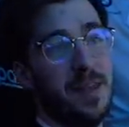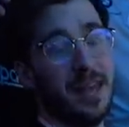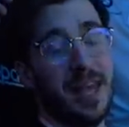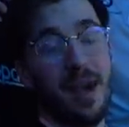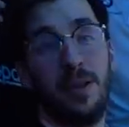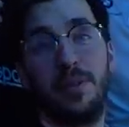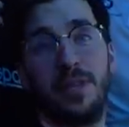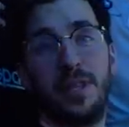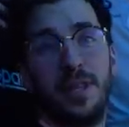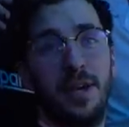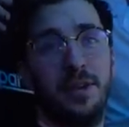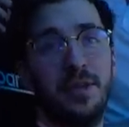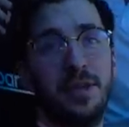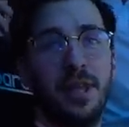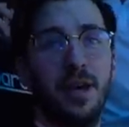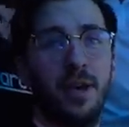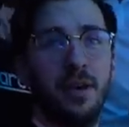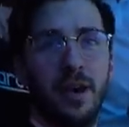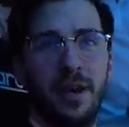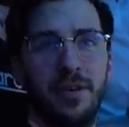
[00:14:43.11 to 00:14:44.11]
That was close,
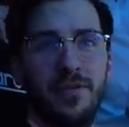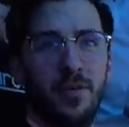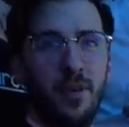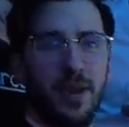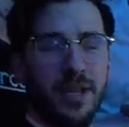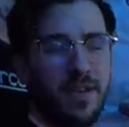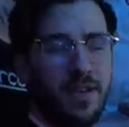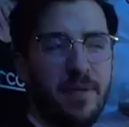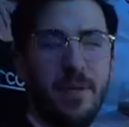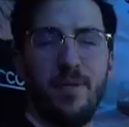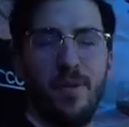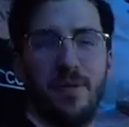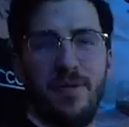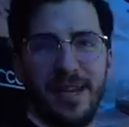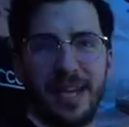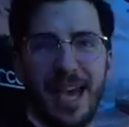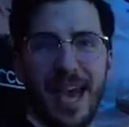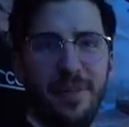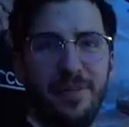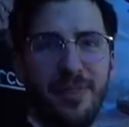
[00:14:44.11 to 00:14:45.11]
though. I thought I'd have a bit more of
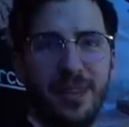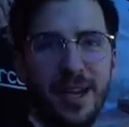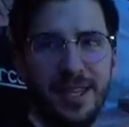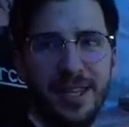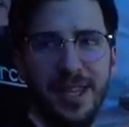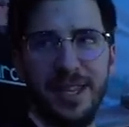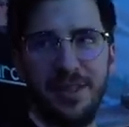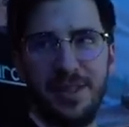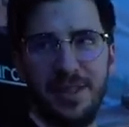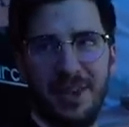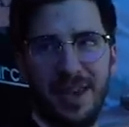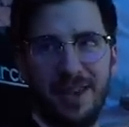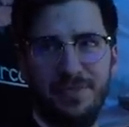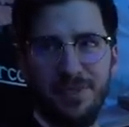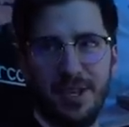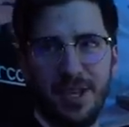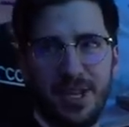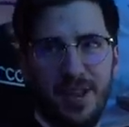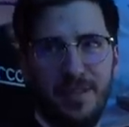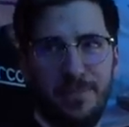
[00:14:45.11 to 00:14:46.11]
a gap than I did, so I
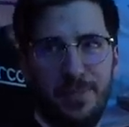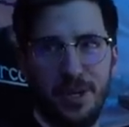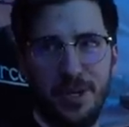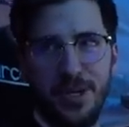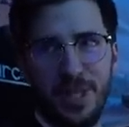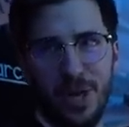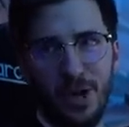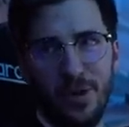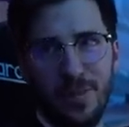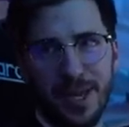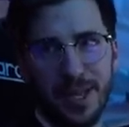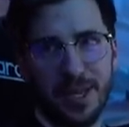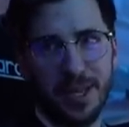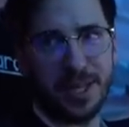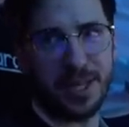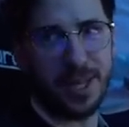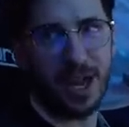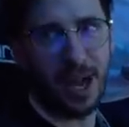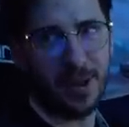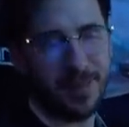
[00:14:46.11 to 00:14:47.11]
happened to kind of push a little bit at the
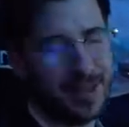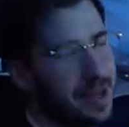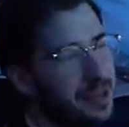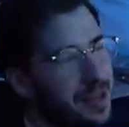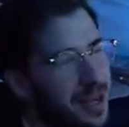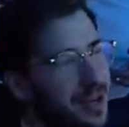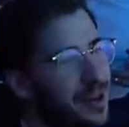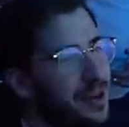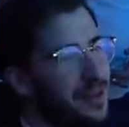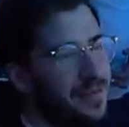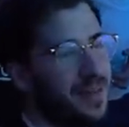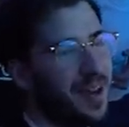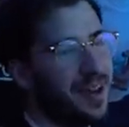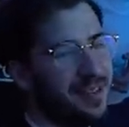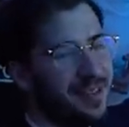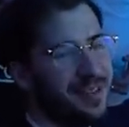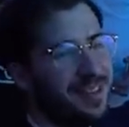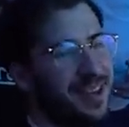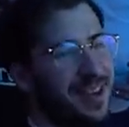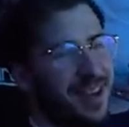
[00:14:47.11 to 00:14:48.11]
start, but that was a lot of
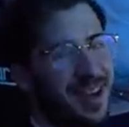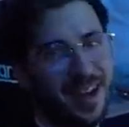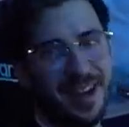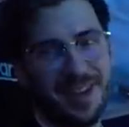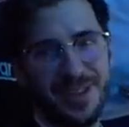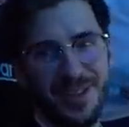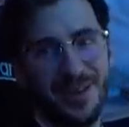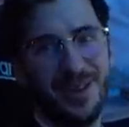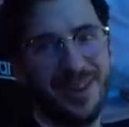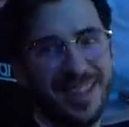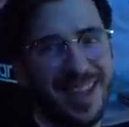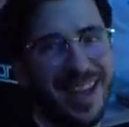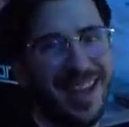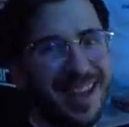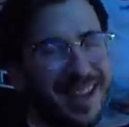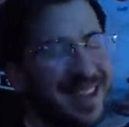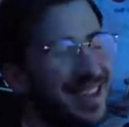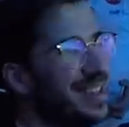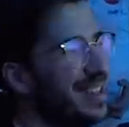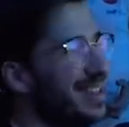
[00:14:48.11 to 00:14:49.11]
fun. I enjoyed that.